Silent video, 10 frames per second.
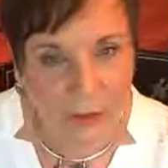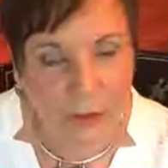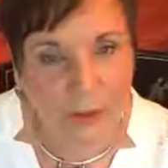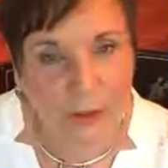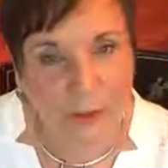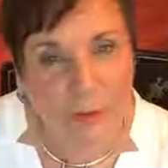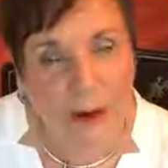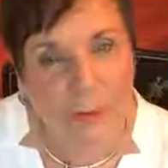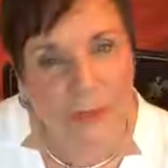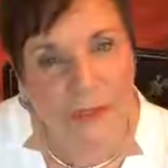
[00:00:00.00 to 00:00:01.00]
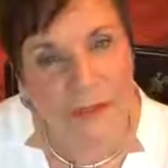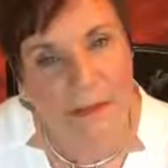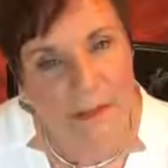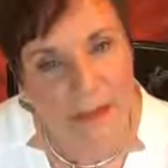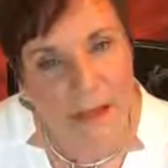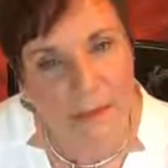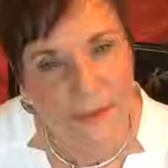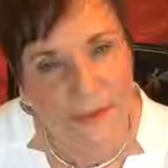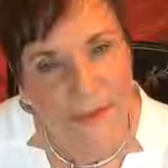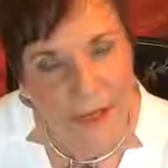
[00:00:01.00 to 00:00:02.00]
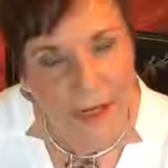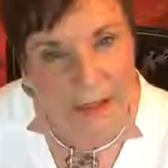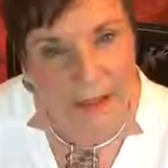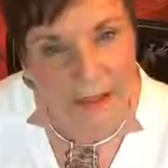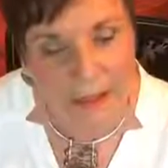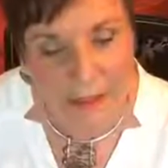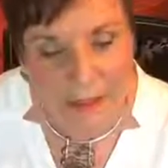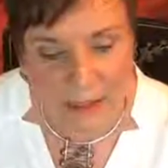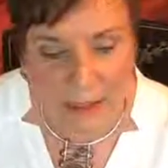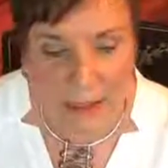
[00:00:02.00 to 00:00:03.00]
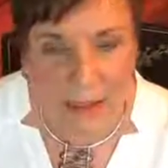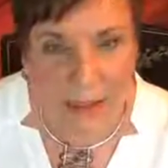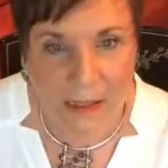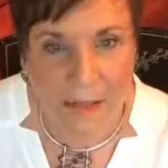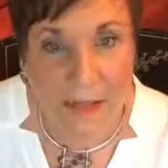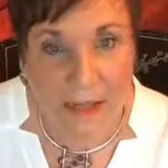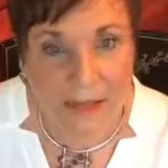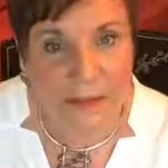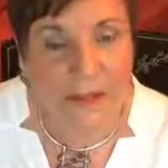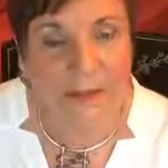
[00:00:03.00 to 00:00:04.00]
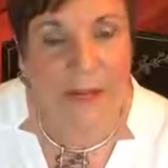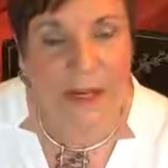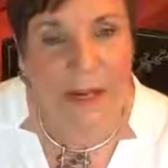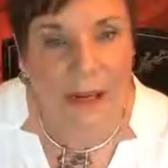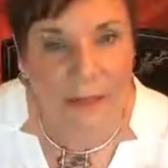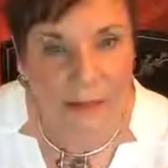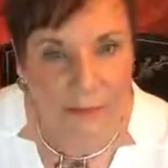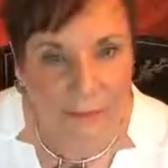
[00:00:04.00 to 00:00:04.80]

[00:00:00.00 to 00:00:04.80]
could drop into the same state that they had